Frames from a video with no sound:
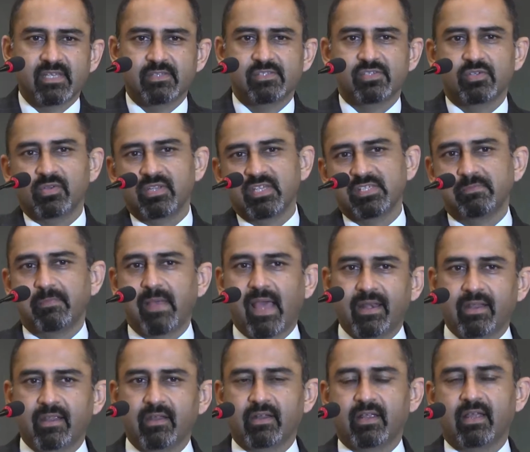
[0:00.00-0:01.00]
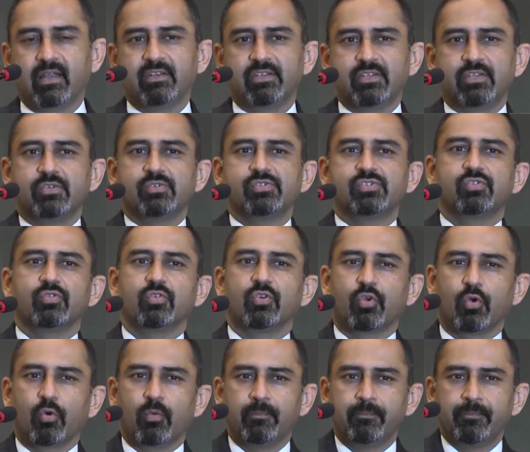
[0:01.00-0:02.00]
and so this barrier continues to
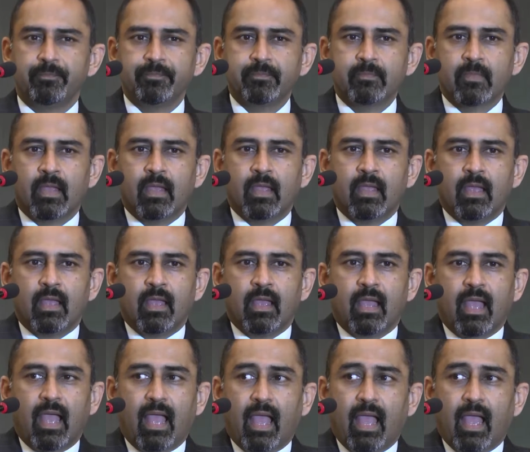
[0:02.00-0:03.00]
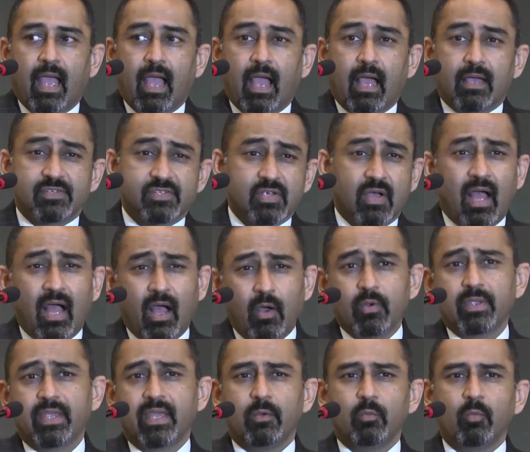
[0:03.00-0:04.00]
grow. So how
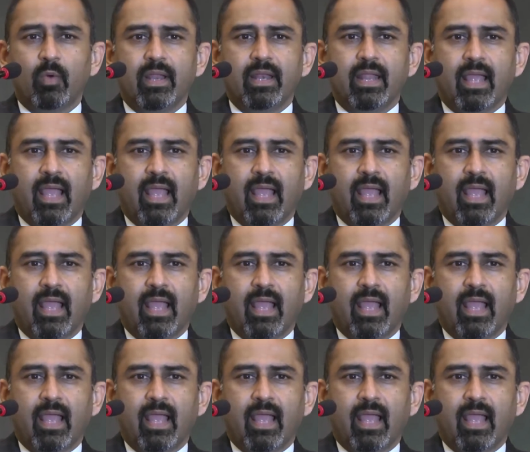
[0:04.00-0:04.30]
can one